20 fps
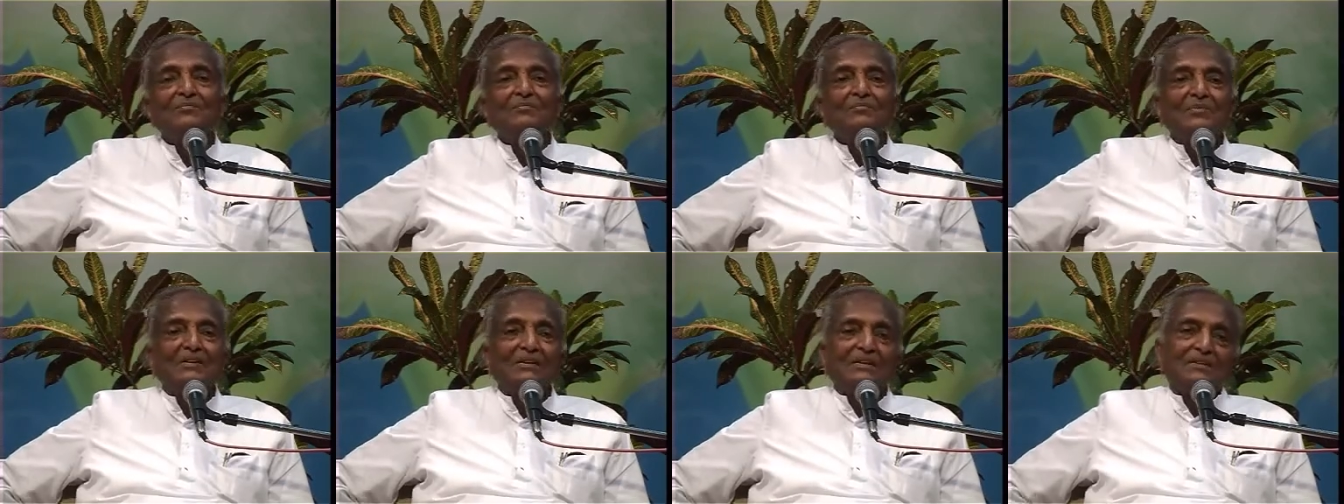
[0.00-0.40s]

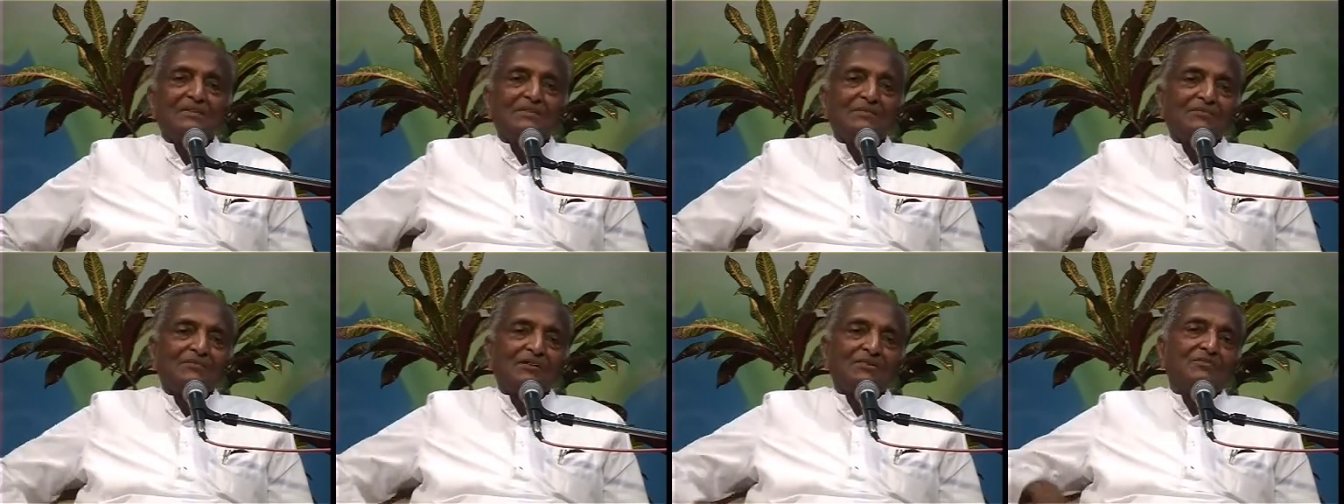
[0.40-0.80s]
But
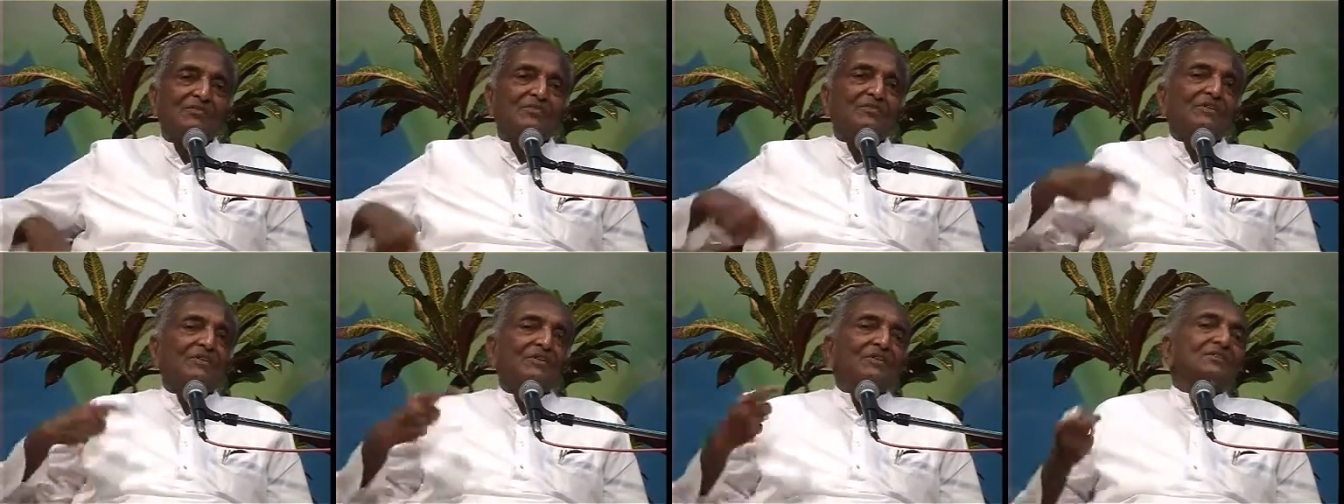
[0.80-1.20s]
in, when we
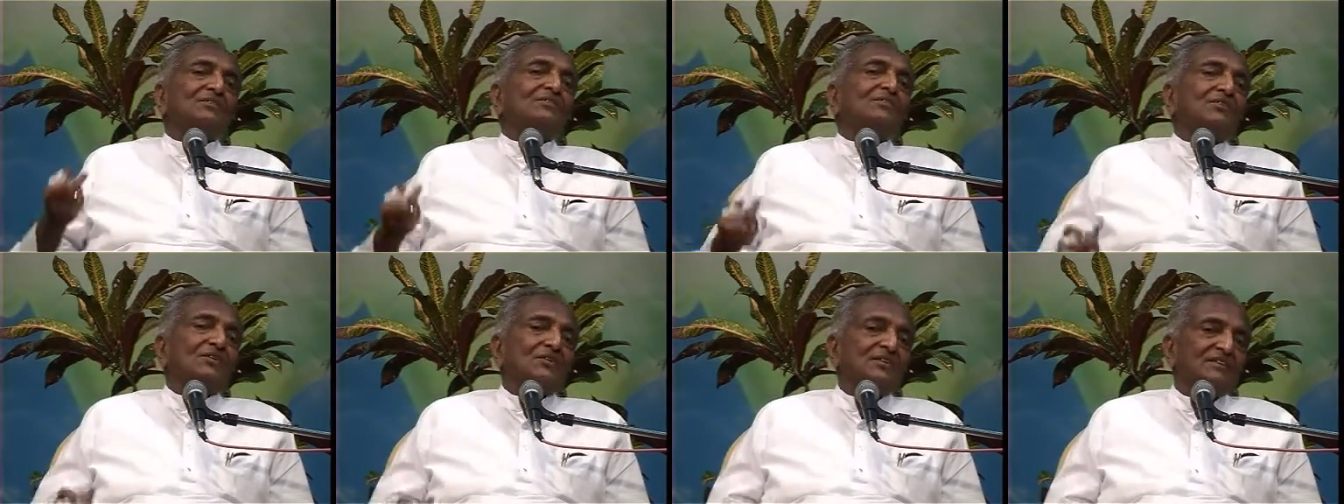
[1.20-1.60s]
were
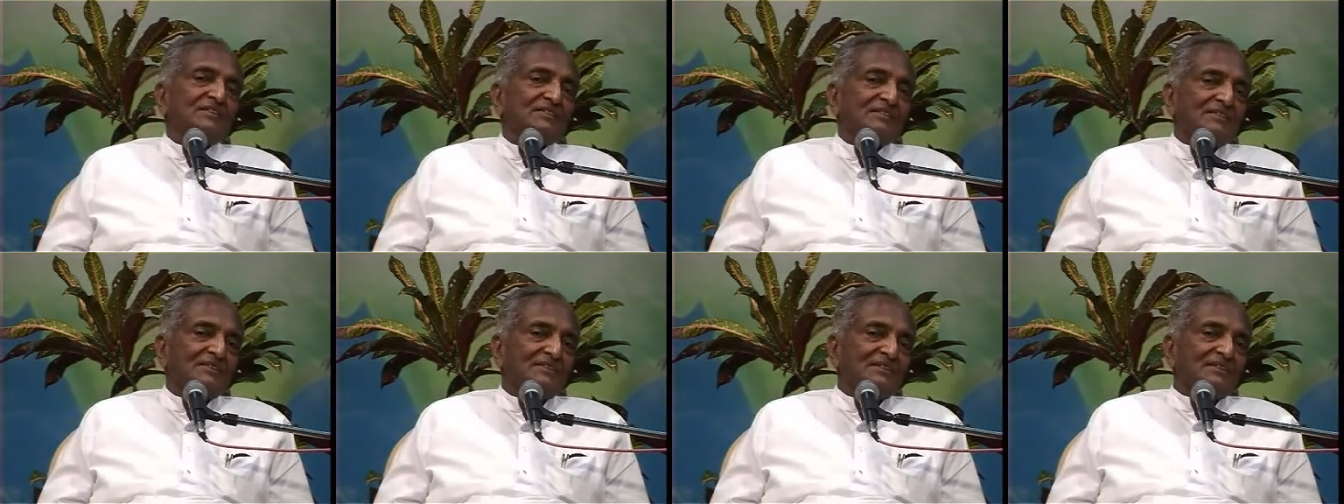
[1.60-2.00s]
in
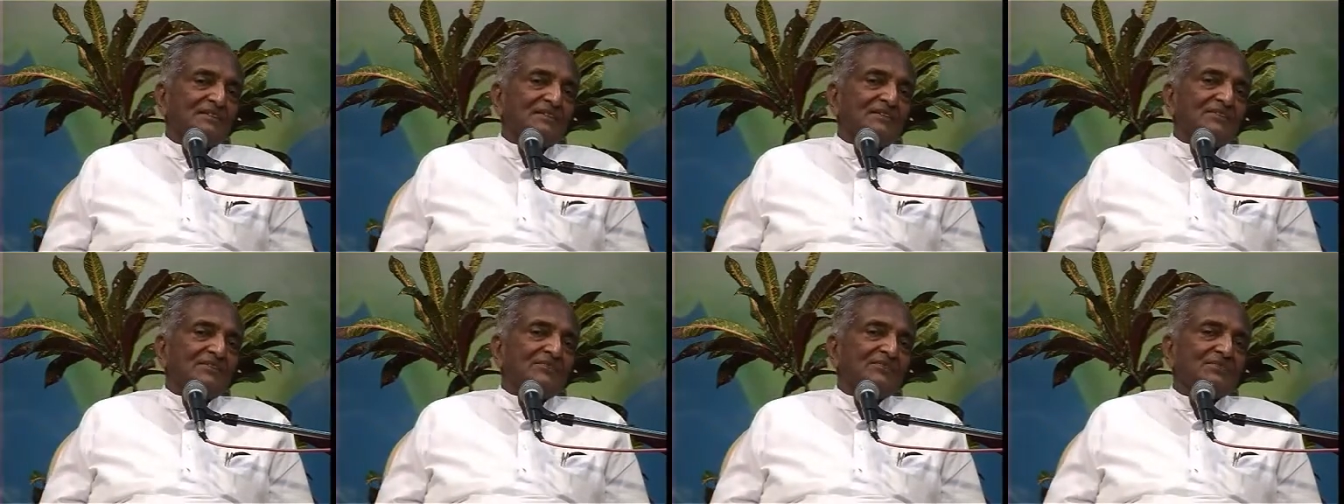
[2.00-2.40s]
college,
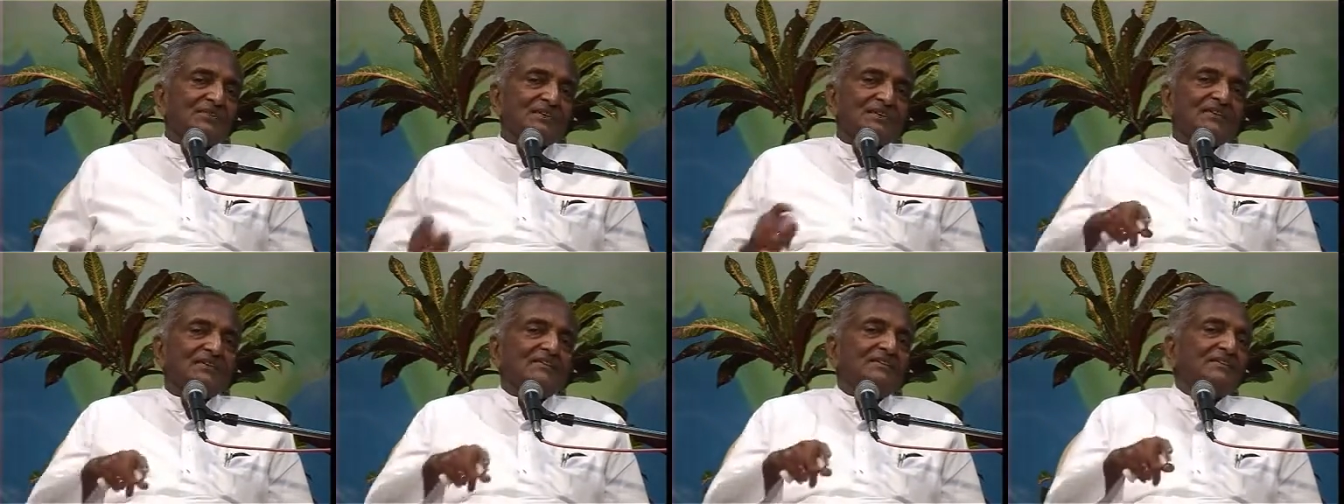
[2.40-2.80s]
we
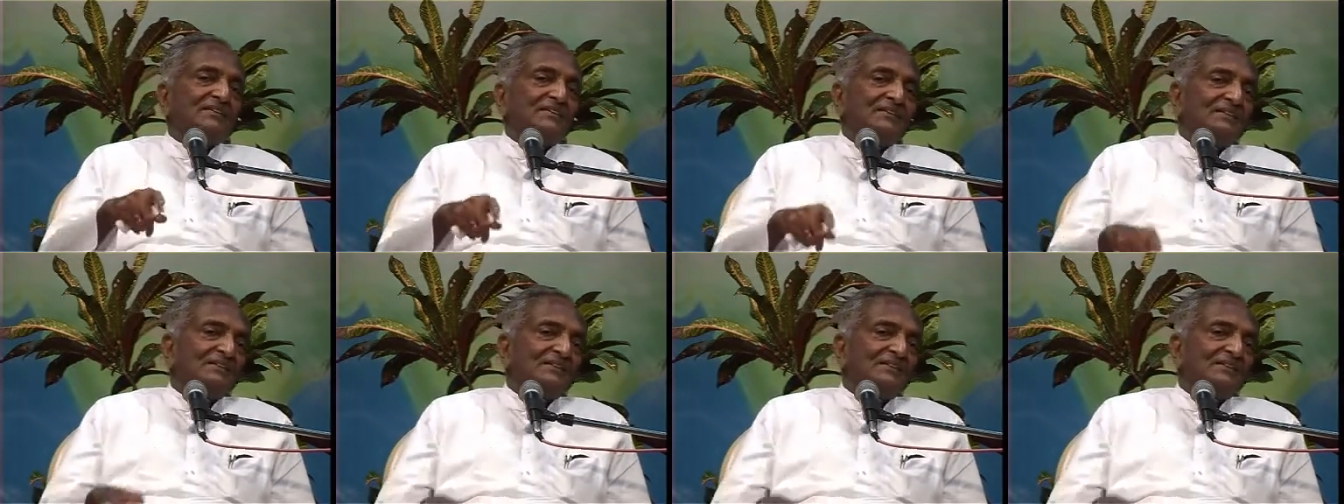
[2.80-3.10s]
had